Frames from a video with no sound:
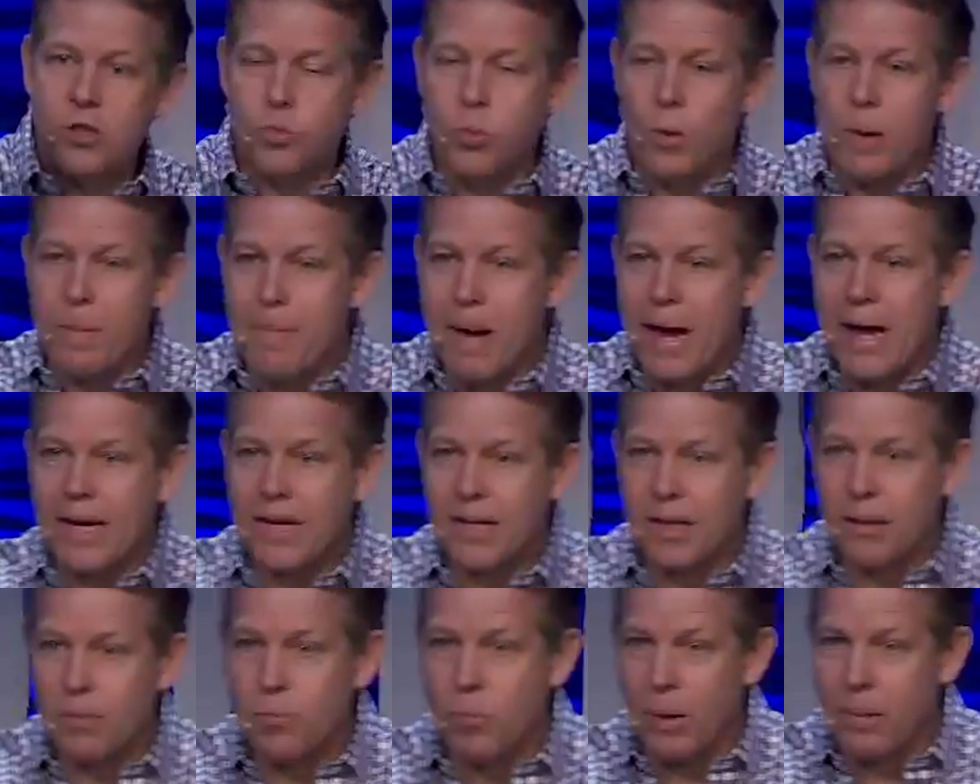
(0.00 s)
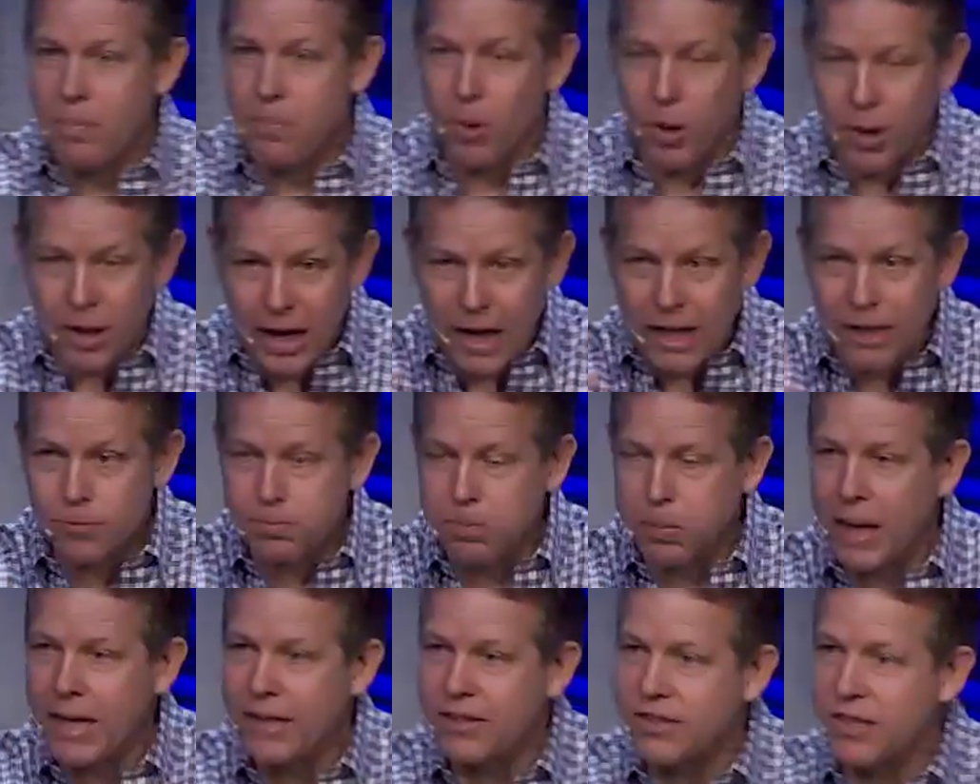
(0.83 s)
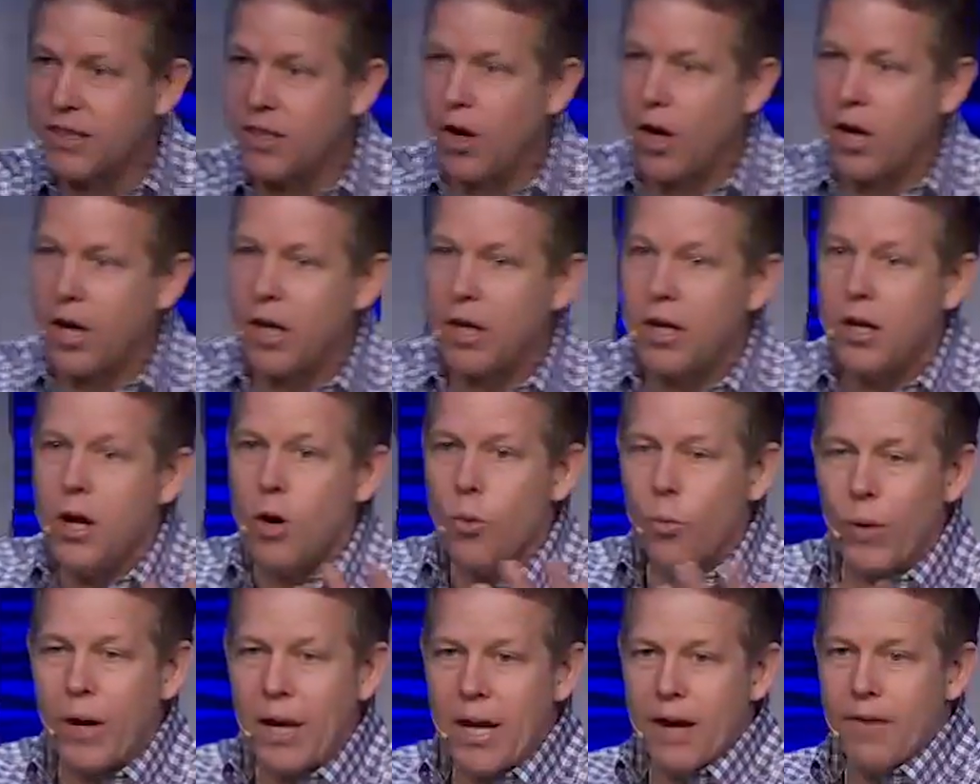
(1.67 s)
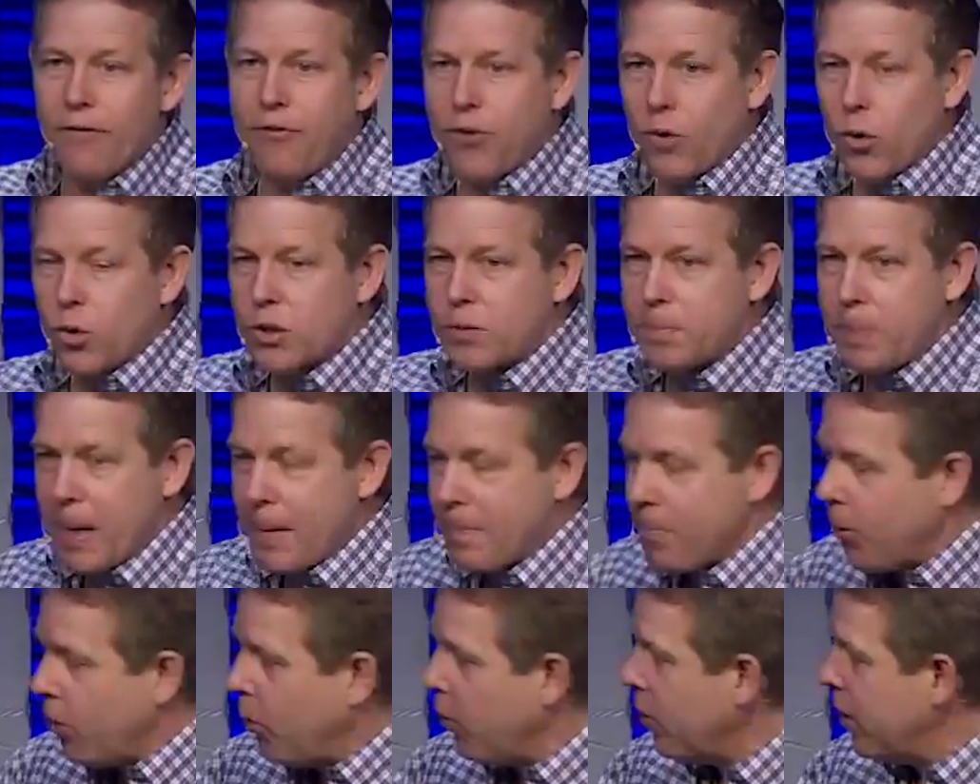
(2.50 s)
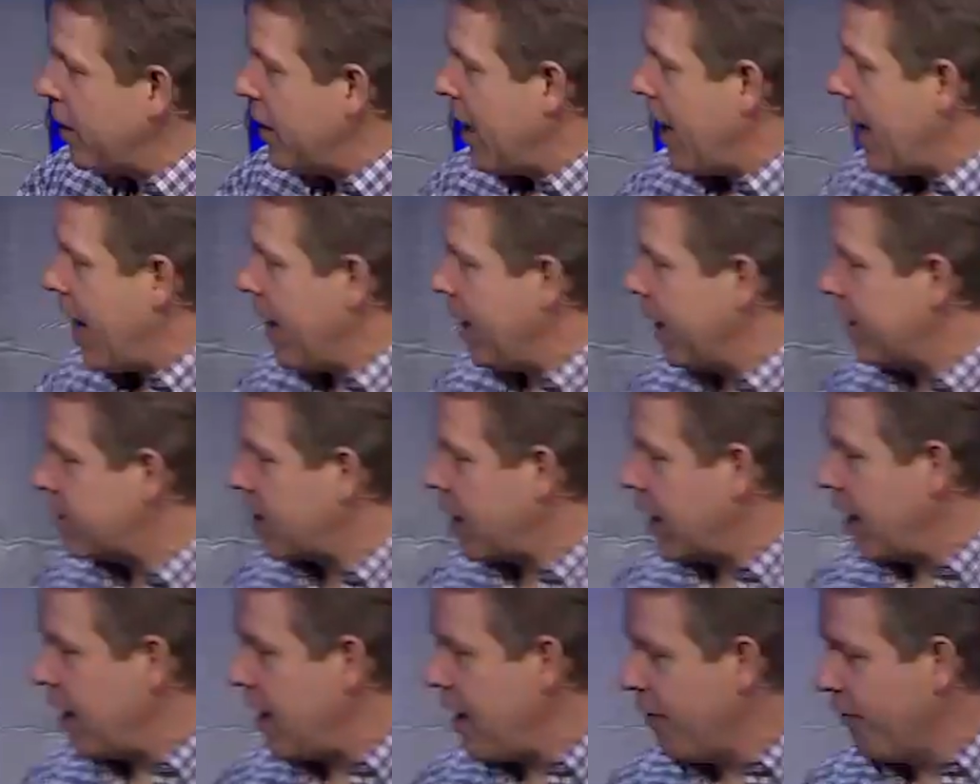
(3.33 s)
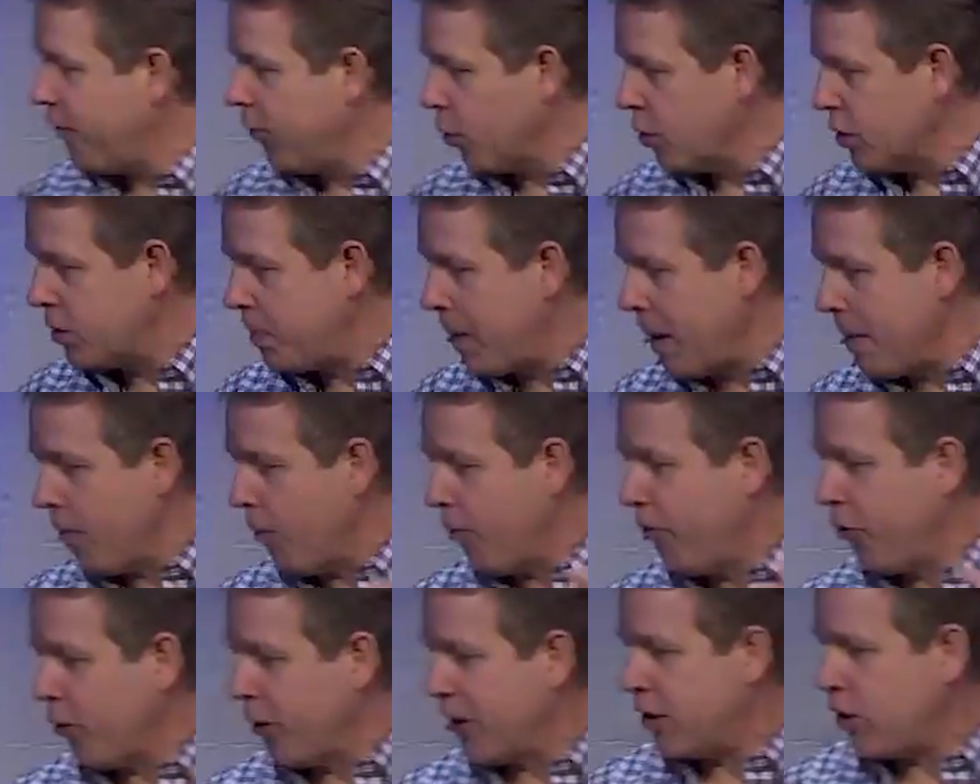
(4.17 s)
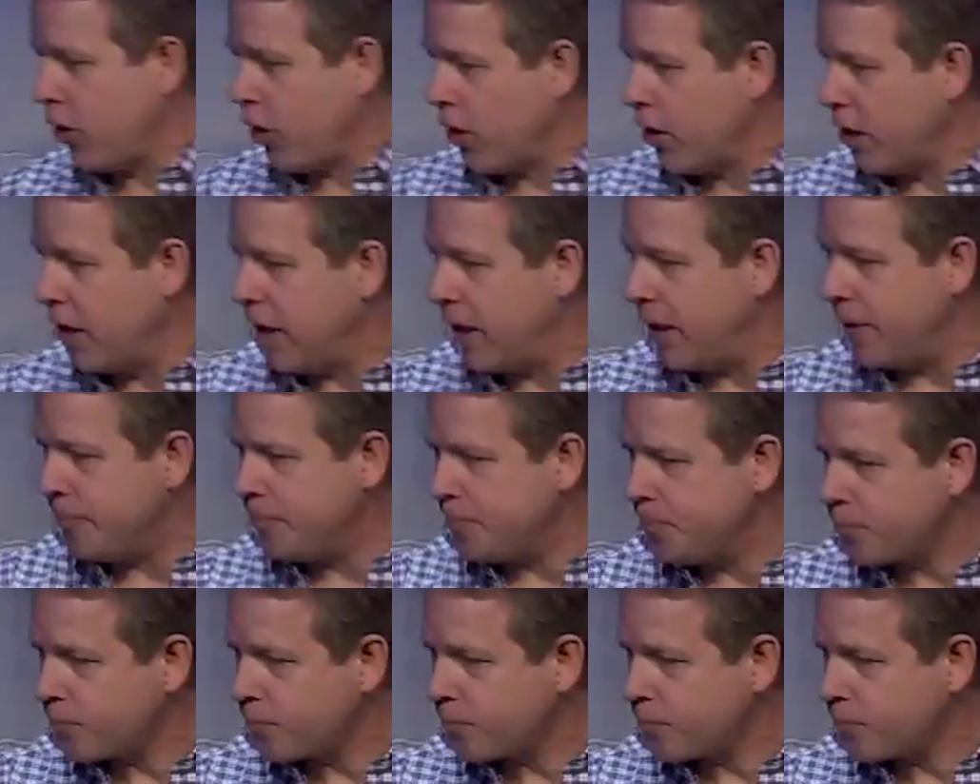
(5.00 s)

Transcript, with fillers: we make it, we put God's blessing on it, we influence people, and it's going to influence people for eternity